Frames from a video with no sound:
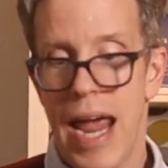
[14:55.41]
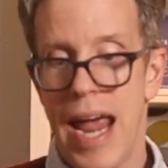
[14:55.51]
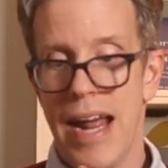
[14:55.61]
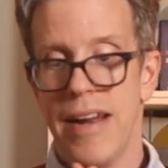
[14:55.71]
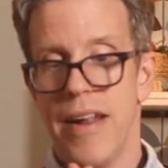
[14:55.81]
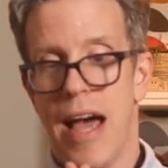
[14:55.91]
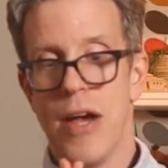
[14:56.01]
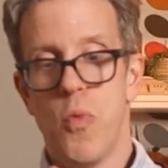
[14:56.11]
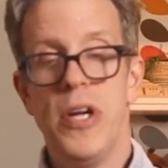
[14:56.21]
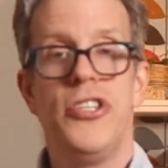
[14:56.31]
And
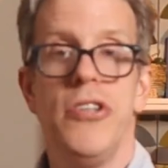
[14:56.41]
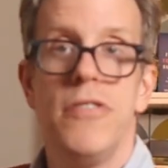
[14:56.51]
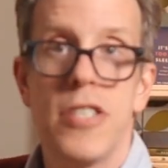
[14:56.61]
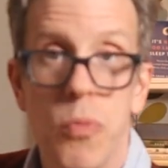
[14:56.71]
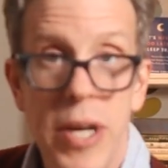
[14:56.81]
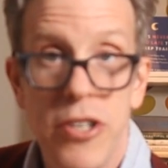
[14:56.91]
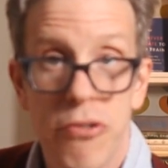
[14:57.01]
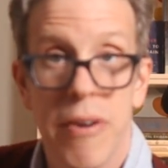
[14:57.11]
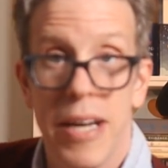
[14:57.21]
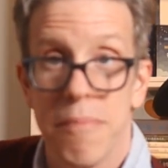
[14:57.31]
I wish you
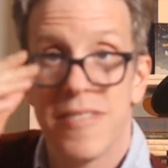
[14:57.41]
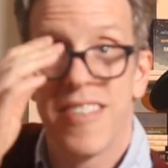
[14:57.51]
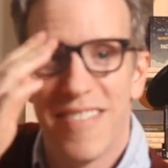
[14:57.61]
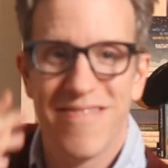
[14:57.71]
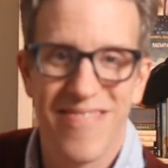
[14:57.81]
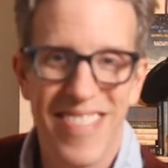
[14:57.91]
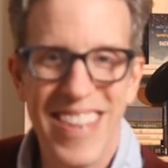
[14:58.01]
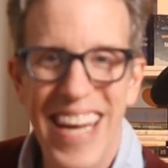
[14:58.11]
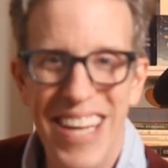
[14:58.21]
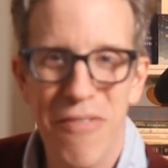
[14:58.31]
sweet dreams.
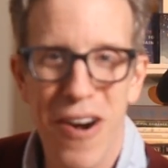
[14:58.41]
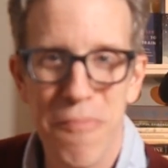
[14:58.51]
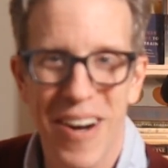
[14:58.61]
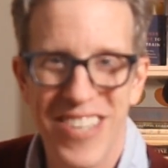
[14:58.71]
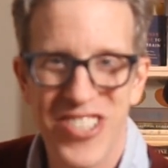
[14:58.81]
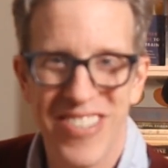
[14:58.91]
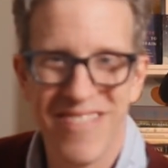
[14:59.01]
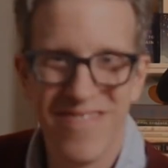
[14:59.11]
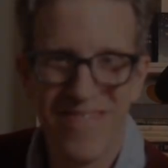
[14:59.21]
Thank you very much.